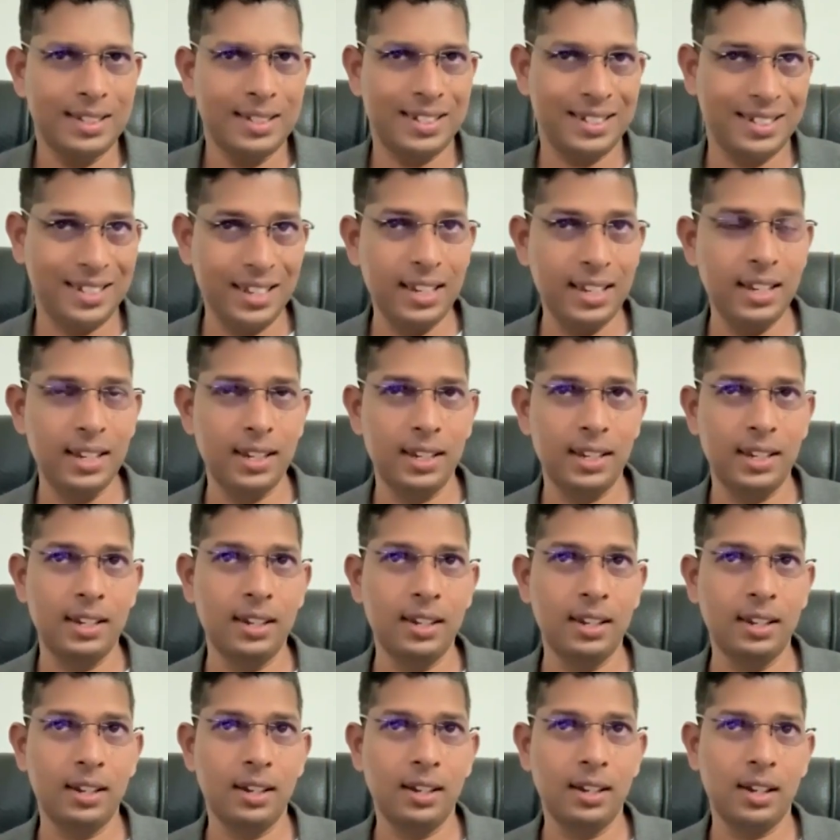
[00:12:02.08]

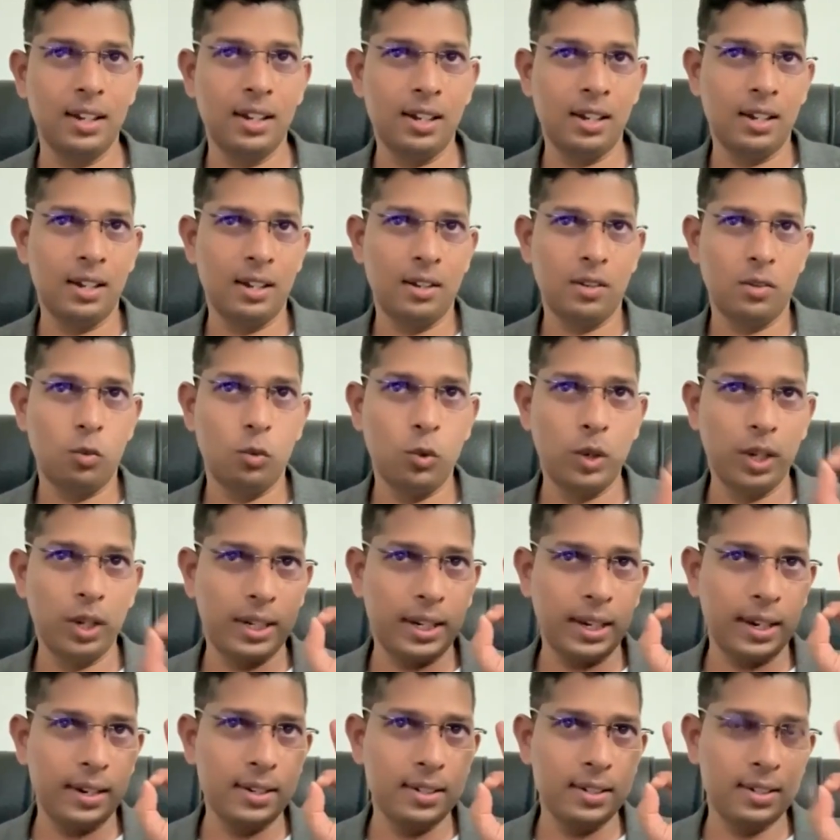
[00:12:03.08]
see
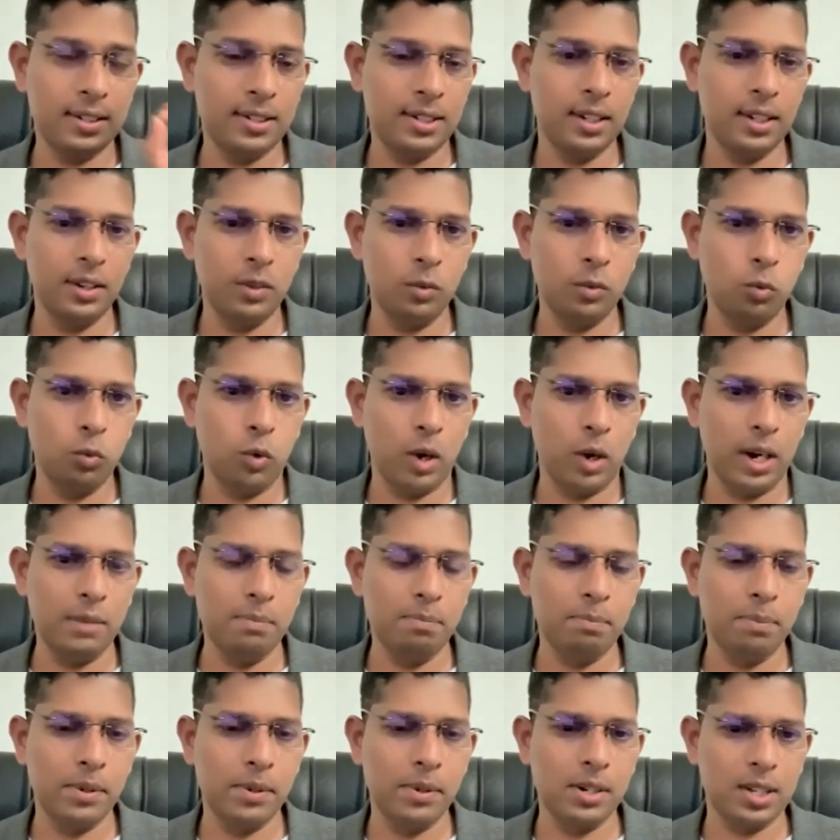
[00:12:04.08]

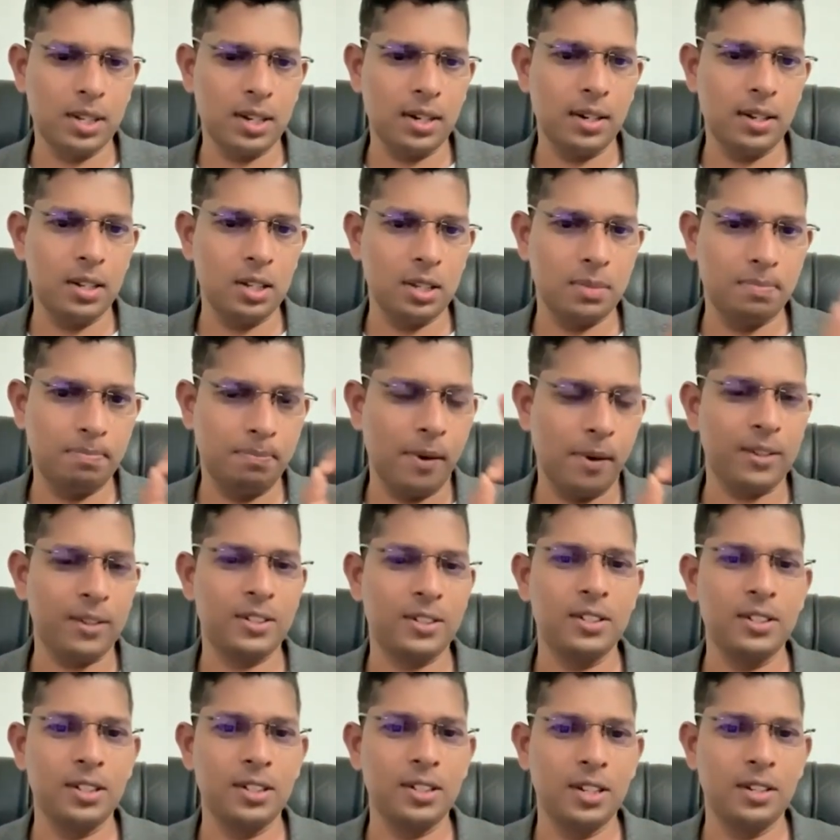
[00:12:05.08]
one person is
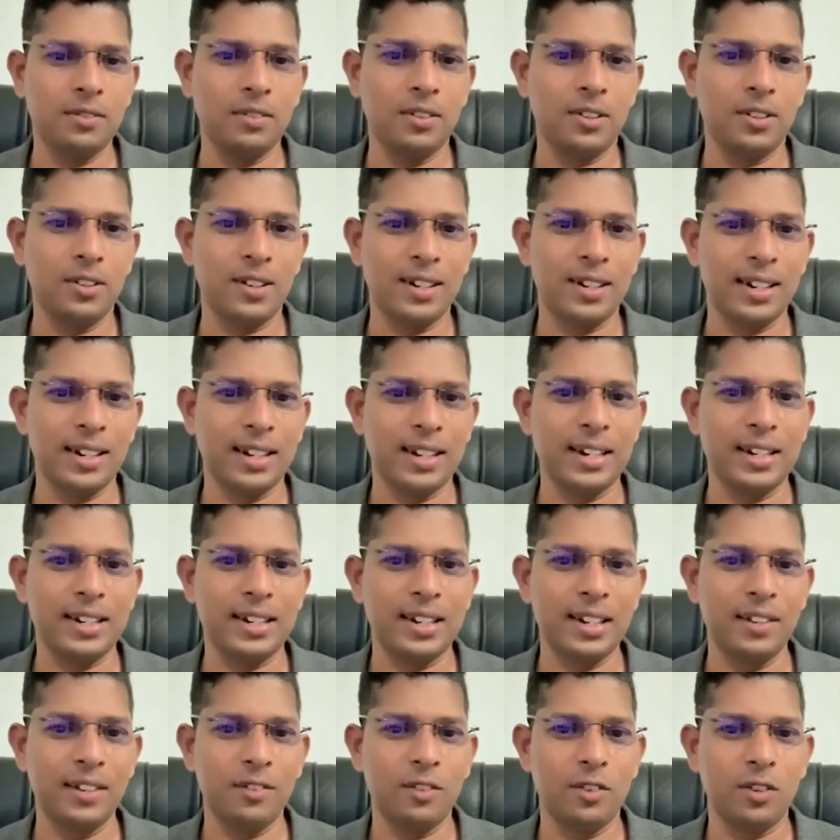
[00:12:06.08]
positive or
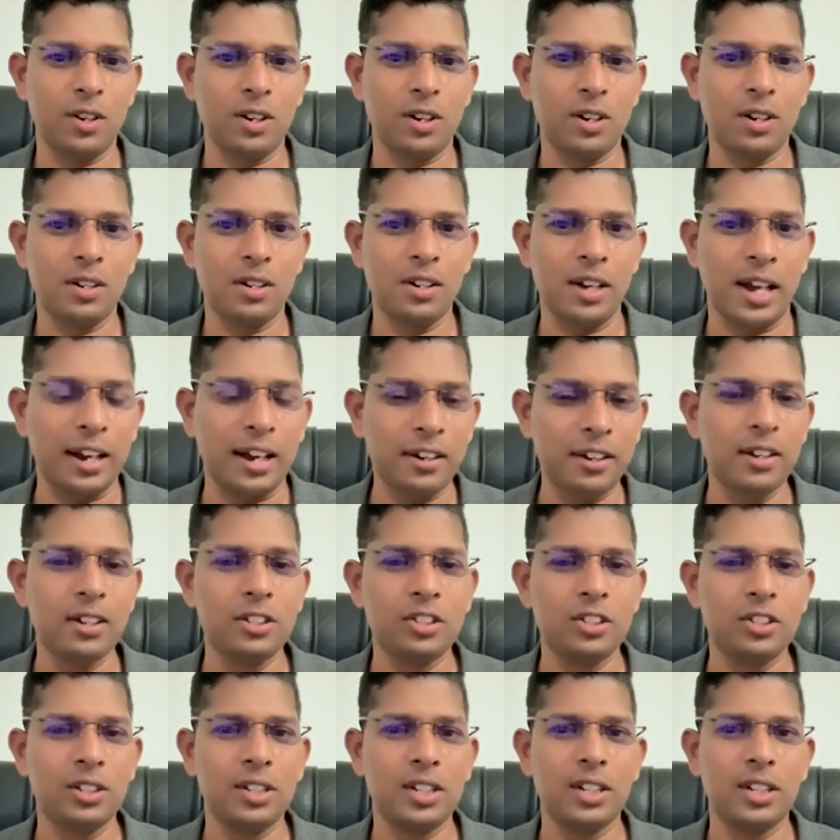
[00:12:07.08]
negative, or
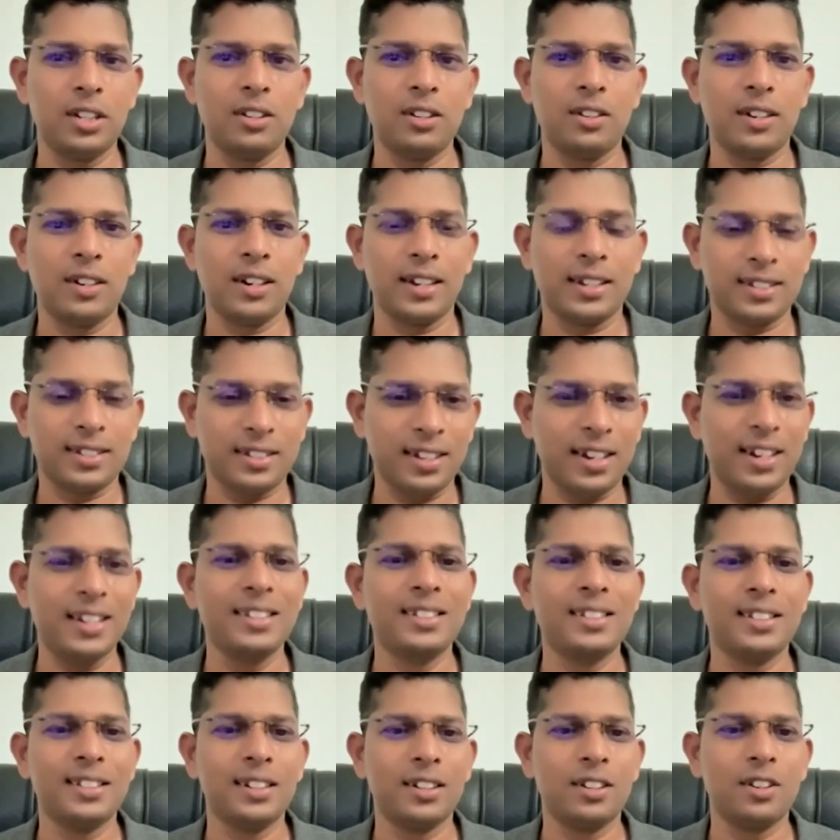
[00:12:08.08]
energetic or
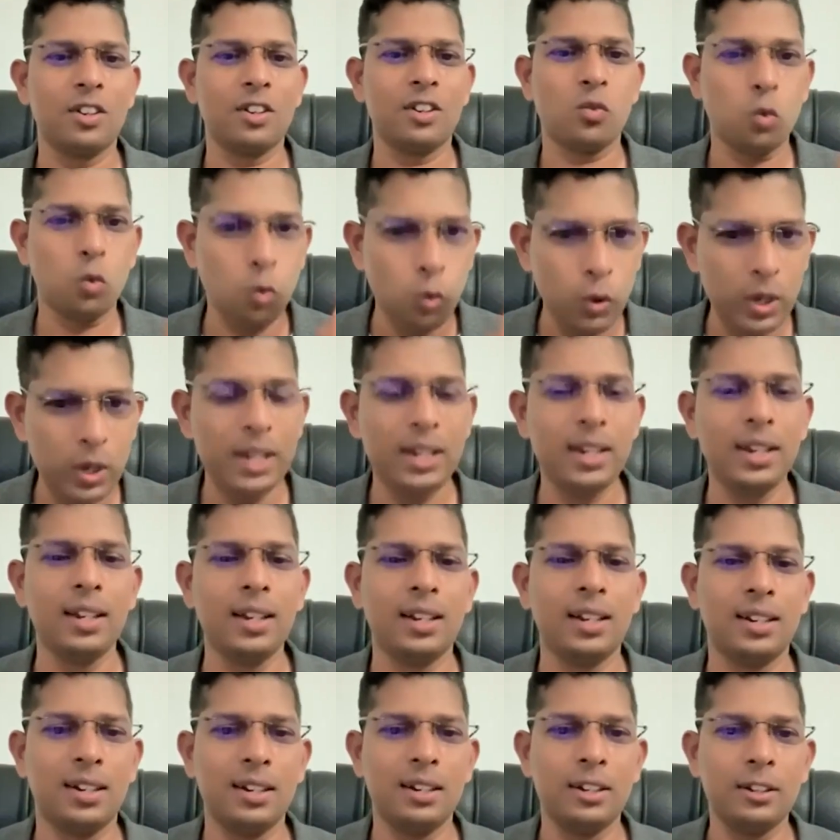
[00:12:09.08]
excited or
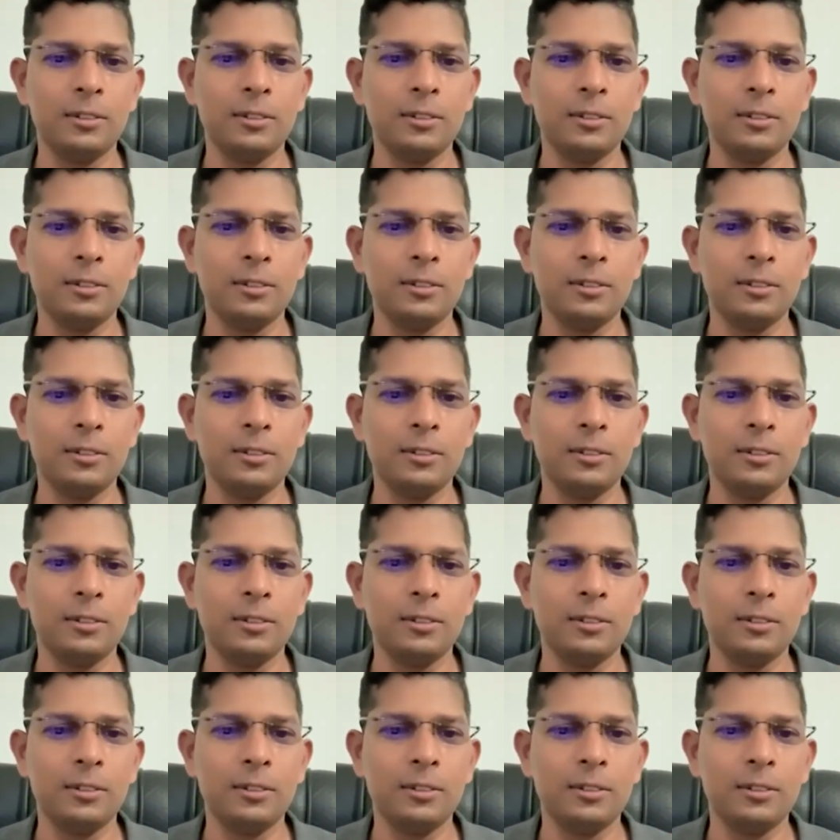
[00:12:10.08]
weak